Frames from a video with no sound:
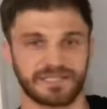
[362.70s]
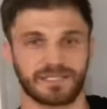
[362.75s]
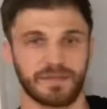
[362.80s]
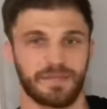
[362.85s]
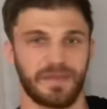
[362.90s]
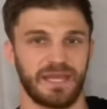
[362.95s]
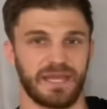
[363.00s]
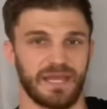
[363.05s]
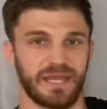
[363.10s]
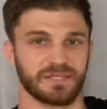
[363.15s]

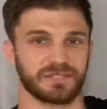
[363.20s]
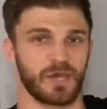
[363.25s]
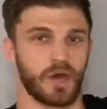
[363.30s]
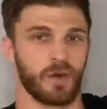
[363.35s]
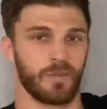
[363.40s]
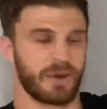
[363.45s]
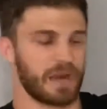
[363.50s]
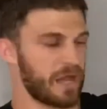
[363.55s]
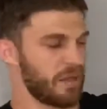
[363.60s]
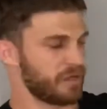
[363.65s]
me and hits
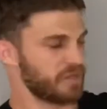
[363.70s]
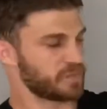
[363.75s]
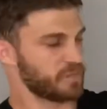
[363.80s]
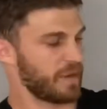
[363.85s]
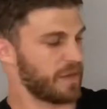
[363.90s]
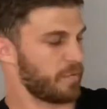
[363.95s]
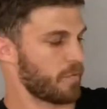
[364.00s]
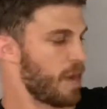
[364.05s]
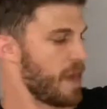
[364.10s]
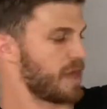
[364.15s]
home, and I'll
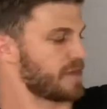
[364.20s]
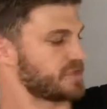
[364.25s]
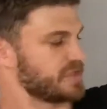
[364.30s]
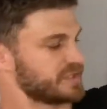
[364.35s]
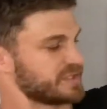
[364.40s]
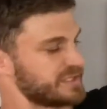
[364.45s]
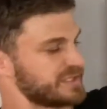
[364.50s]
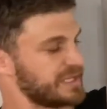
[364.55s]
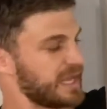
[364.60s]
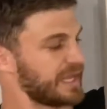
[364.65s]
explain why in
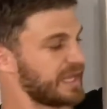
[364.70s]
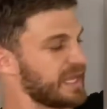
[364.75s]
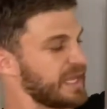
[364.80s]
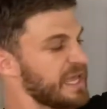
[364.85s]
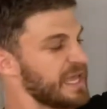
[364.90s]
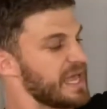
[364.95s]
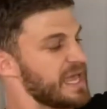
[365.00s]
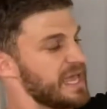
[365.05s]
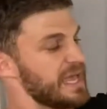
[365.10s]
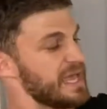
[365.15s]
just a second,
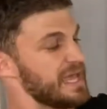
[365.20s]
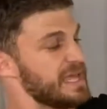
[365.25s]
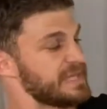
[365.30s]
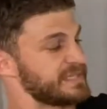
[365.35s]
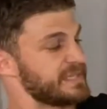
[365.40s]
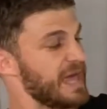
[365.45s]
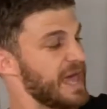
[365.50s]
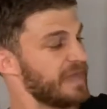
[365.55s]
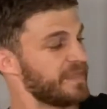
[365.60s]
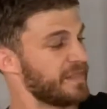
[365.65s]
is
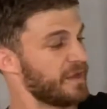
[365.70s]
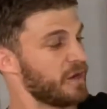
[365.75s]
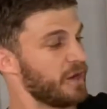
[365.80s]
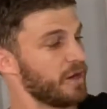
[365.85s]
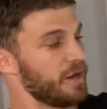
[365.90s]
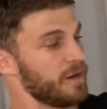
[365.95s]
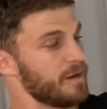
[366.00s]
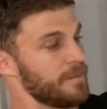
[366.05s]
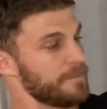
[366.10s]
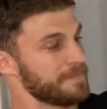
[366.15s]
that
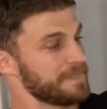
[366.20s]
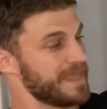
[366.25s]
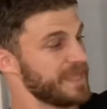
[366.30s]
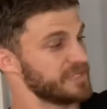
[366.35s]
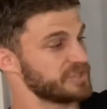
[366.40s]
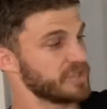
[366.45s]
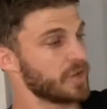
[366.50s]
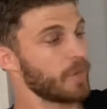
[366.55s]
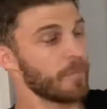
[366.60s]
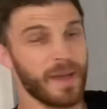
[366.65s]
there
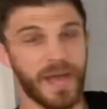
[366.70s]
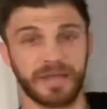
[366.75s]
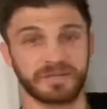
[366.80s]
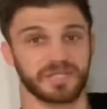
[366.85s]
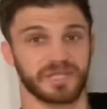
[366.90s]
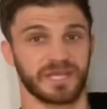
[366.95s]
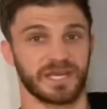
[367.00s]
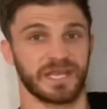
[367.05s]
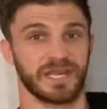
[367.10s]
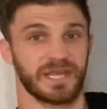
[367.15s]
is no
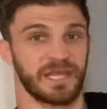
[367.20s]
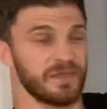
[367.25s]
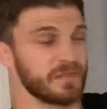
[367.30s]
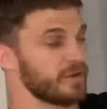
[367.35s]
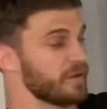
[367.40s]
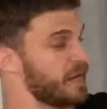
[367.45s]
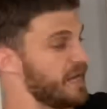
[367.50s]
magic in it either.